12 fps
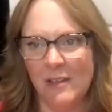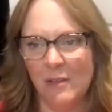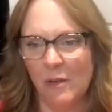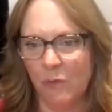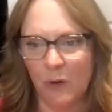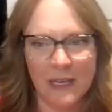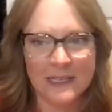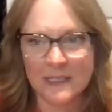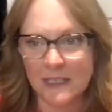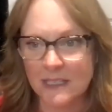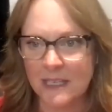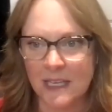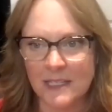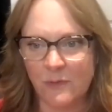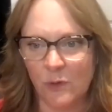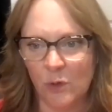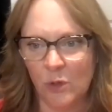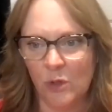of really
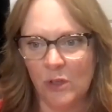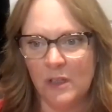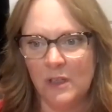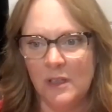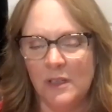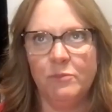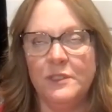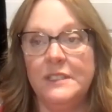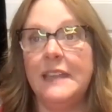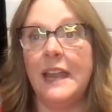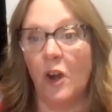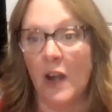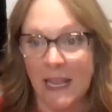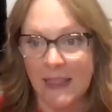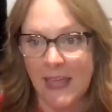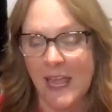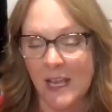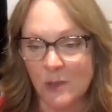successful, daring
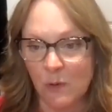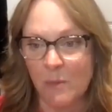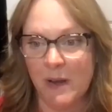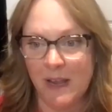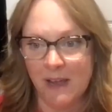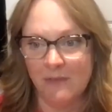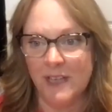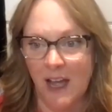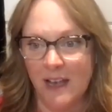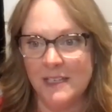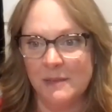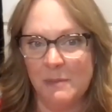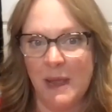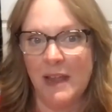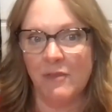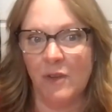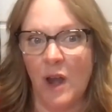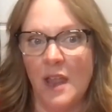things women have done to make
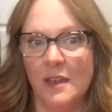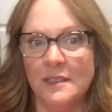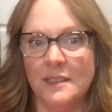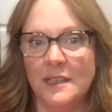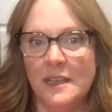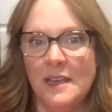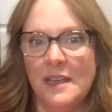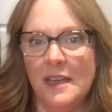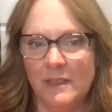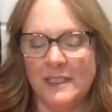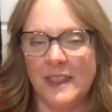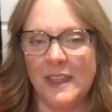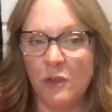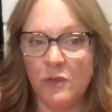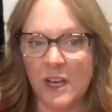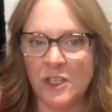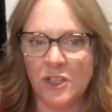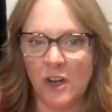friends? Because I think you've
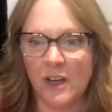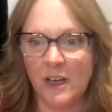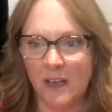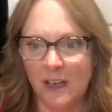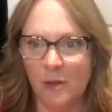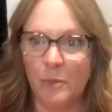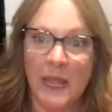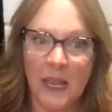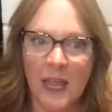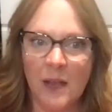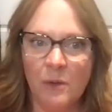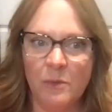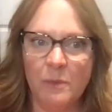touched on it a little bit, like with